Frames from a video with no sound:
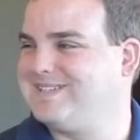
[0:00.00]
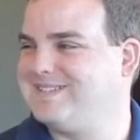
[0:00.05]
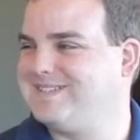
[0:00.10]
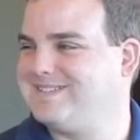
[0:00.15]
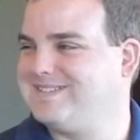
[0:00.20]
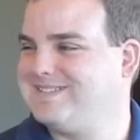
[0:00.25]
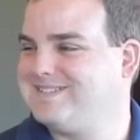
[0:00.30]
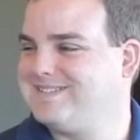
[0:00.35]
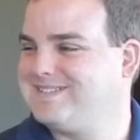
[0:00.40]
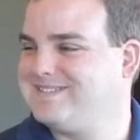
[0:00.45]

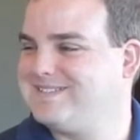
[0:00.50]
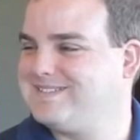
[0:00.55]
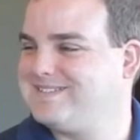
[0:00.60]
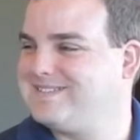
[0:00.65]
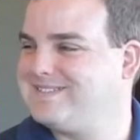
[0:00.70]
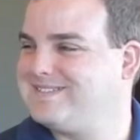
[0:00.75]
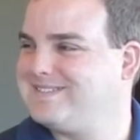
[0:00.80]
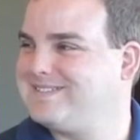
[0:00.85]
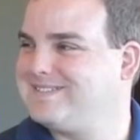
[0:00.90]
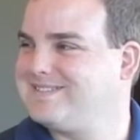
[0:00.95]

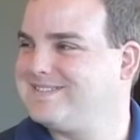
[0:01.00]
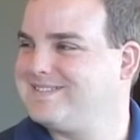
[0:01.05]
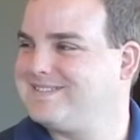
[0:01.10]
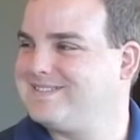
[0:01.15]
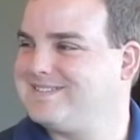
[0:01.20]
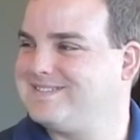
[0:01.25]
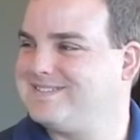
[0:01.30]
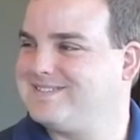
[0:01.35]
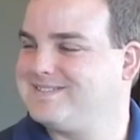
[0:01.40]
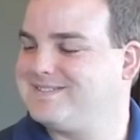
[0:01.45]

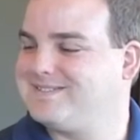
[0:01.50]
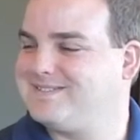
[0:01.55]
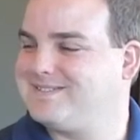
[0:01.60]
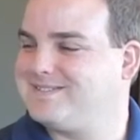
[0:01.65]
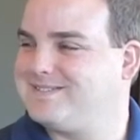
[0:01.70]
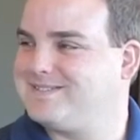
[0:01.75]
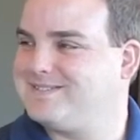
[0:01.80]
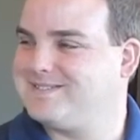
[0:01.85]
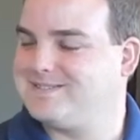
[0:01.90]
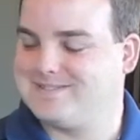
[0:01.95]

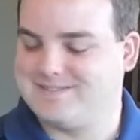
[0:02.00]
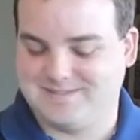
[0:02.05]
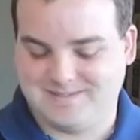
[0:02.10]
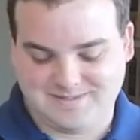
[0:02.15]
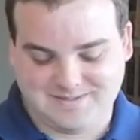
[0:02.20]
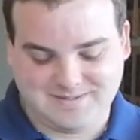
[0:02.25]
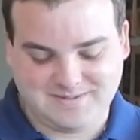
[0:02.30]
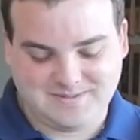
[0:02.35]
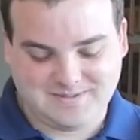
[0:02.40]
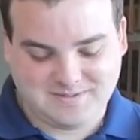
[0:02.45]

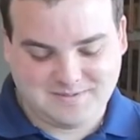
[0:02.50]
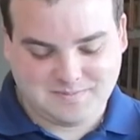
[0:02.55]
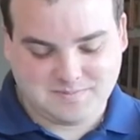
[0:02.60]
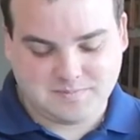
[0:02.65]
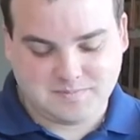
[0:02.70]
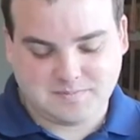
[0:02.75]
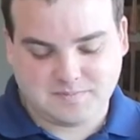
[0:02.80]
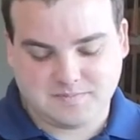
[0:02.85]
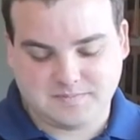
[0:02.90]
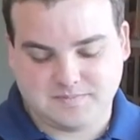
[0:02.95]

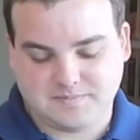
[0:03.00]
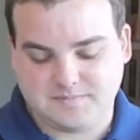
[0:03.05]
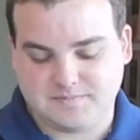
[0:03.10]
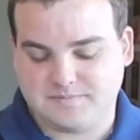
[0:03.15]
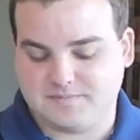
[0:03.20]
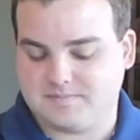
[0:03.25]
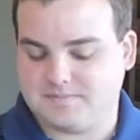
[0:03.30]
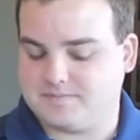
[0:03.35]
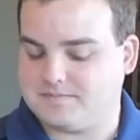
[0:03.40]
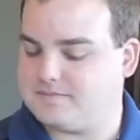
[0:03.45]

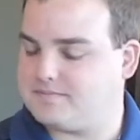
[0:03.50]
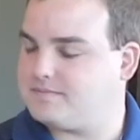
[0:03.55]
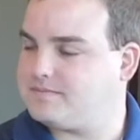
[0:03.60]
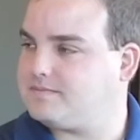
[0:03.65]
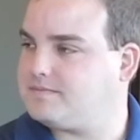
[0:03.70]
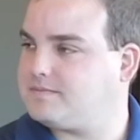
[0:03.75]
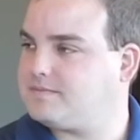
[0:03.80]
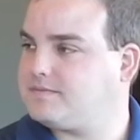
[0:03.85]
(silent)